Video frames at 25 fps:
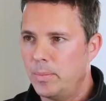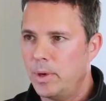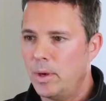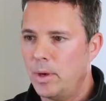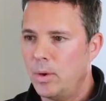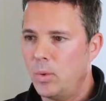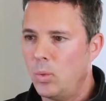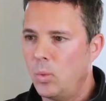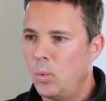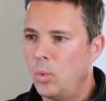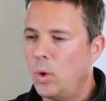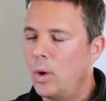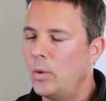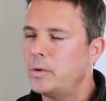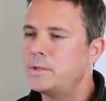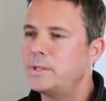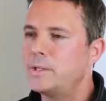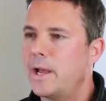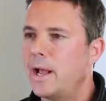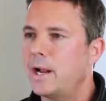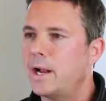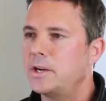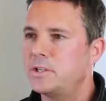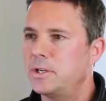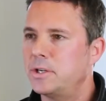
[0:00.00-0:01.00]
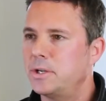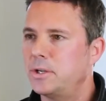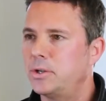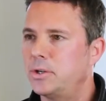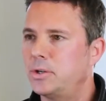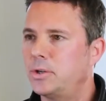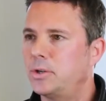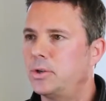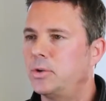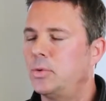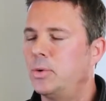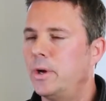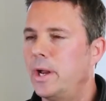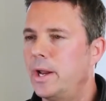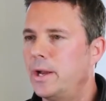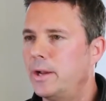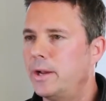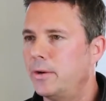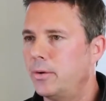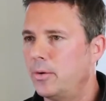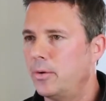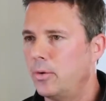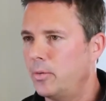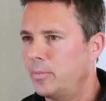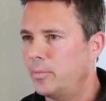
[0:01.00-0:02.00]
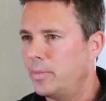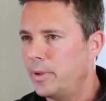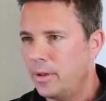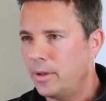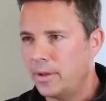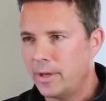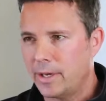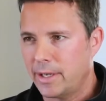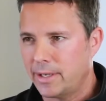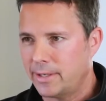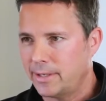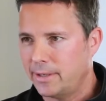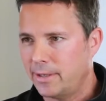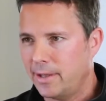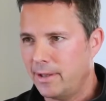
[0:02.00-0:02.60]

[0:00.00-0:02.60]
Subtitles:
but what was I actually creating or building